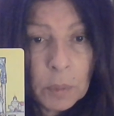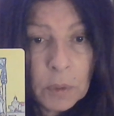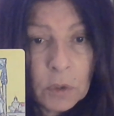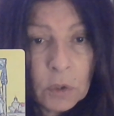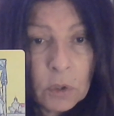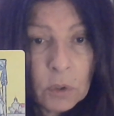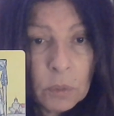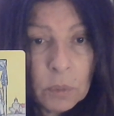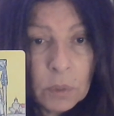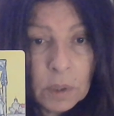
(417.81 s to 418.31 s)
but
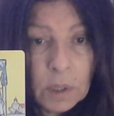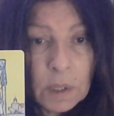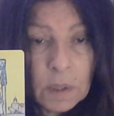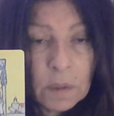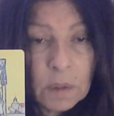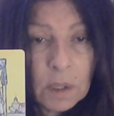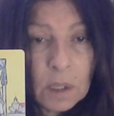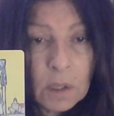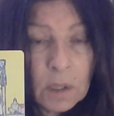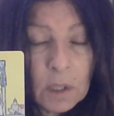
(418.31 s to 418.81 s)
do you really
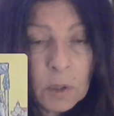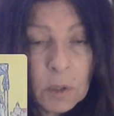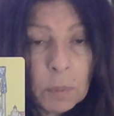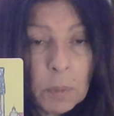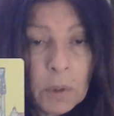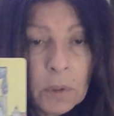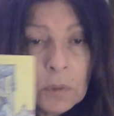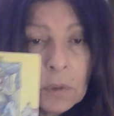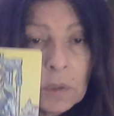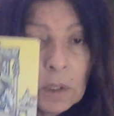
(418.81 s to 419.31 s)
see this
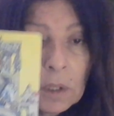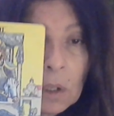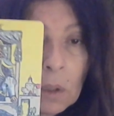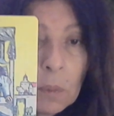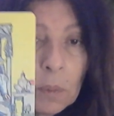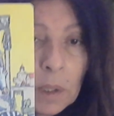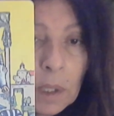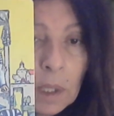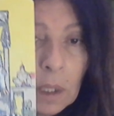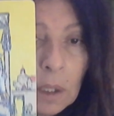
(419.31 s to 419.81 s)
person
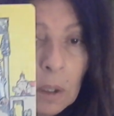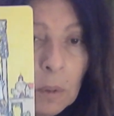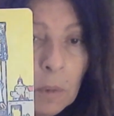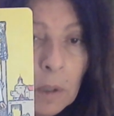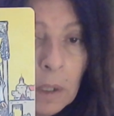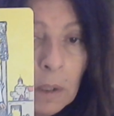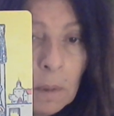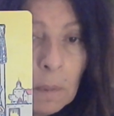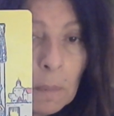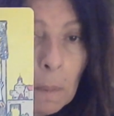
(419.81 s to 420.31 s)
going
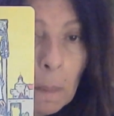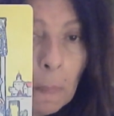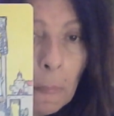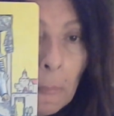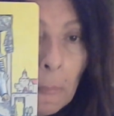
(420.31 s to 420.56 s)
anywhere?